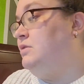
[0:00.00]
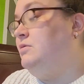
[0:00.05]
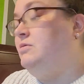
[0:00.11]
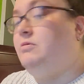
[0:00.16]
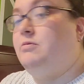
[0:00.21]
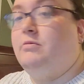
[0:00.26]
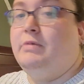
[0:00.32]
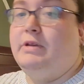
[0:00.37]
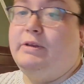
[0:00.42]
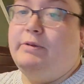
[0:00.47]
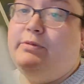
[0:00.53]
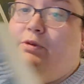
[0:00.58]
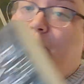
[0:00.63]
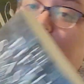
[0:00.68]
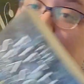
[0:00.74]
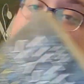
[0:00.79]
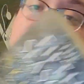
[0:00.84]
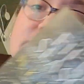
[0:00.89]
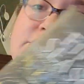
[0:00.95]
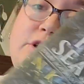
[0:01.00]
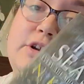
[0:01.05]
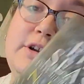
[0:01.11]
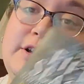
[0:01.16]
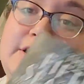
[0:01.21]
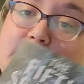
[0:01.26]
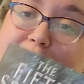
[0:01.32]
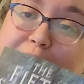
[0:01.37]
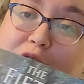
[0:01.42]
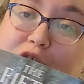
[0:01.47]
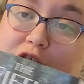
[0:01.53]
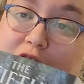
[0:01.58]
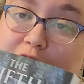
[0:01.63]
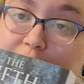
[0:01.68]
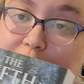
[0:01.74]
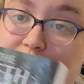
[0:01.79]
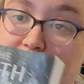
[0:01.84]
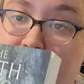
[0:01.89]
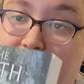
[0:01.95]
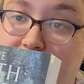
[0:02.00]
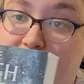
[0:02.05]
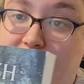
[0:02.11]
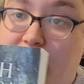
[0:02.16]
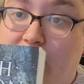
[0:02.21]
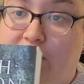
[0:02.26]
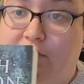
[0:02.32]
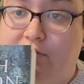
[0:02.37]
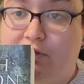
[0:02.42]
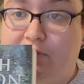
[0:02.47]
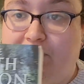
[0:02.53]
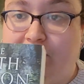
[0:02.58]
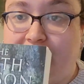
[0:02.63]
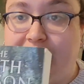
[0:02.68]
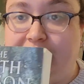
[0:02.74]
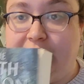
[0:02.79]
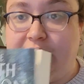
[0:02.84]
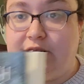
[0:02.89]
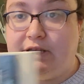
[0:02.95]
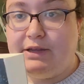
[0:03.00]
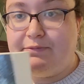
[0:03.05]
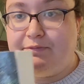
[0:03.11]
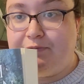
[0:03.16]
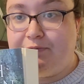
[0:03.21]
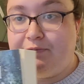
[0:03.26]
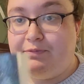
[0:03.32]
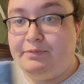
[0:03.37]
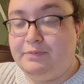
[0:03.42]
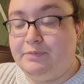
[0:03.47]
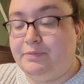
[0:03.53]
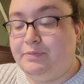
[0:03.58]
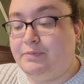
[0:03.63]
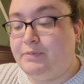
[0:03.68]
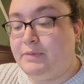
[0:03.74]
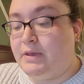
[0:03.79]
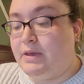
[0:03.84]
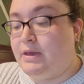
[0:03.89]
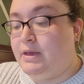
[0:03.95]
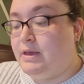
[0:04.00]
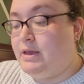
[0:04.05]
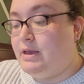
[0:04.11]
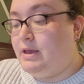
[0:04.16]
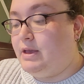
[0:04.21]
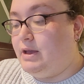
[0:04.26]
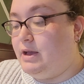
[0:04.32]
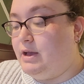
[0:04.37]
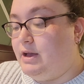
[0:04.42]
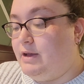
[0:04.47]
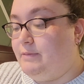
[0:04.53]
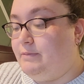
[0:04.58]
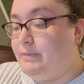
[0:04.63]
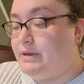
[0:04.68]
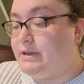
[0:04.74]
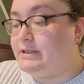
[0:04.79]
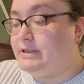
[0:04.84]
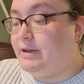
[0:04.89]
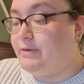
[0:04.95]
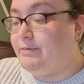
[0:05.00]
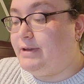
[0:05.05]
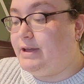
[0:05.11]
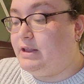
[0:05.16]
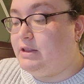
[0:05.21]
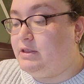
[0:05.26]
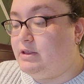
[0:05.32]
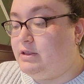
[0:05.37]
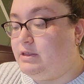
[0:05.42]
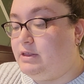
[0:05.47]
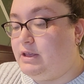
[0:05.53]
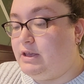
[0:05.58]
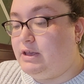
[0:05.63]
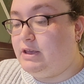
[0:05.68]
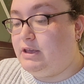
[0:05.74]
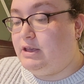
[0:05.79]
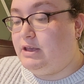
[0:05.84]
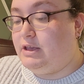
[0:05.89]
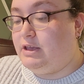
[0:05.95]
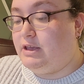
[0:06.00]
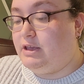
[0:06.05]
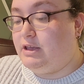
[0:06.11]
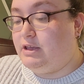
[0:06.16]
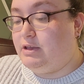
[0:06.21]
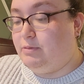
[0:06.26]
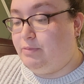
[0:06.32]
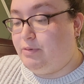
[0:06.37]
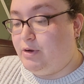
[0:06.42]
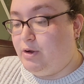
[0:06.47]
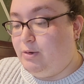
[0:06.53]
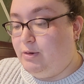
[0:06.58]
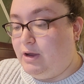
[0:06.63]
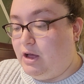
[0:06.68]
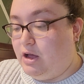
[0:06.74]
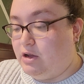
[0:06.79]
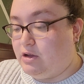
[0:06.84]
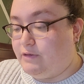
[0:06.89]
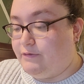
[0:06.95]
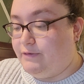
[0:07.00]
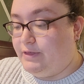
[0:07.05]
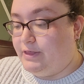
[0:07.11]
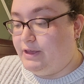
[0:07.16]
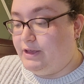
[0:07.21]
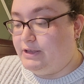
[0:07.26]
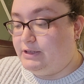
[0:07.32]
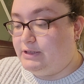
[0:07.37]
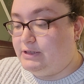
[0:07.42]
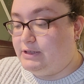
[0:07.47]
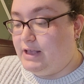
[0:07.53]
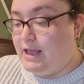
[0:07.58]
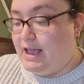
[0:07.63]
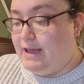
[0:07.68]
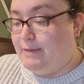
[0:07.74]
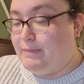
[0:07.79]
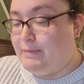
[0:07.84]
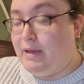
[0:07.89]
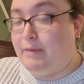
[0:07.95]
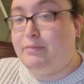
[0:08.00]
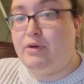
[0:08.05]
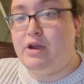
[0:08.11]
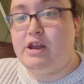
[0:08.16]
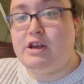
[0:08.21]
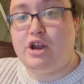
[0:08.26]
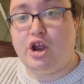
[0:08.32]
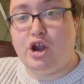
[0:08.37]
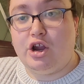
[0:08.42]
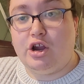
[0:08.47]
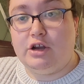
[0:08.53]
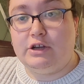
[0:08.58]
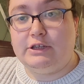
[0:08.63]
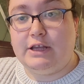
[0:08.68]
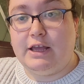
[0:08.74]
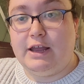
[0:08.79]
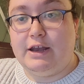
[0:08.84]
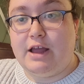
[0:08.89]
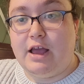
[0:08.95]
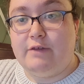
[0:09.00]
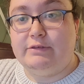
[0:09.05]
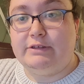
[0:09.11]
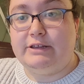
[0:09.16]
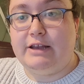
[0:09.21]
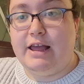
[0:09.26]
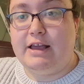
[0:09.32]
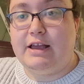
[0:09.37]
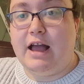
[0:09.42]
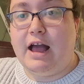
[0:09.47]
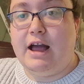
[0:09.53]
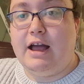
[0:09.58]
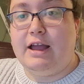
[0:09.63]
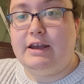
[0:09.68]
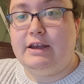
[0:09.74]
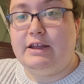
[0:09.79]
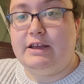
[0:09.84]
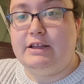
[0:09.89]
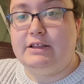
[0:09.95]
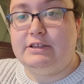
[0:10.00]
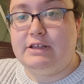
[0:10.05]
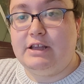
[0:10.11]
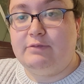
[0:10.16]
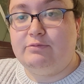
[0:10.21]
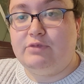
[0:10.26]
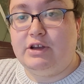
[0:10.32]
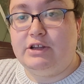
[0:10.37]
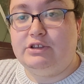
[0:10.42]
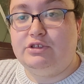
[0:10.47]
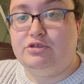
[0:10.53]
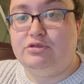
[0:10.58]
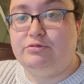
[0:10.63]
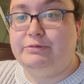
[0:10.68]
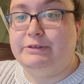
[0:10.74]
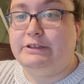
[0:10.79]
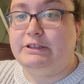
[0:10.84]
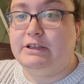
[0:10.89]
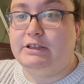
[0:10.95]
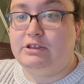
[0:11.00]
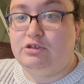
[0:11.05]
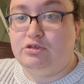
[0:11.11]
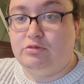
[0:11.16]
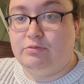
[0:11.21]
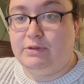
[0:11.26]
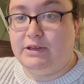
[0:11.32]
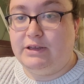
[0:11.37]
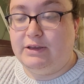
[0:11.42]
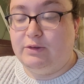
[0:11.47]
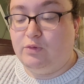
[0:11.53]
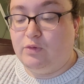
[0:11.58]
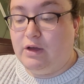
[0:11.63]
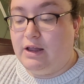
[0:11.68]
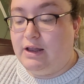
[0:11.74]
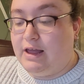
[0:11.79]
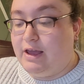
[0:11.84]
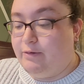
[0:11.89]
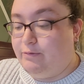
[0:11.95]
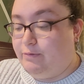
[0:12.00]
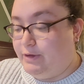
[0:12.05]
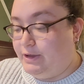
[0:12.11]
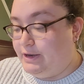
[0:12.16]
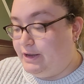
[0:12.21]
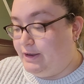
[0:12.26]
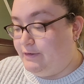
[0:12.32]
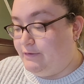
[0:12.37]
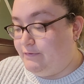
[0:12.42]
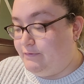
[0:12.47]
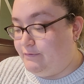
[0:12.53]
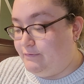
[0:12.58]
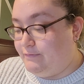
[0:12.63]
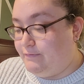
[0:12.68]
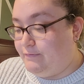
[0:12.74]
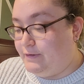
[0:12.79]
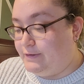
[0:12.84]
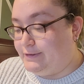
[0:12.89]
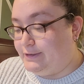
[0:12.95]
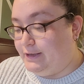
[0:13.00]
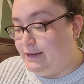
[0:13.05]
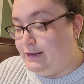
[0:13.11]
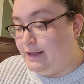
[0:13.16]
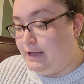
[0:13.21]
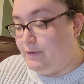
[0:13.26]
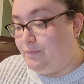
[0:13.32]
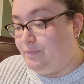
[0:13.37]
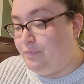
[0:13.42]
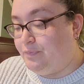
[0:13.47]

we would start an immersive read of the 5th season. Because I read the prologue for this and my brain hurt and I was like, I need someone to read this to me while I read it physically.